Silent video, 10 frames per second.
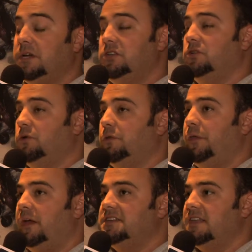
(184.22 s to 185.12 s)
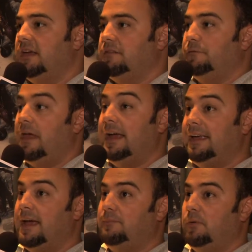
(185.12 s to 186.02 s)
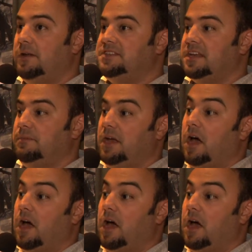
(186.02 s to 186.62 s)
we can do cool things like the flag cap points can be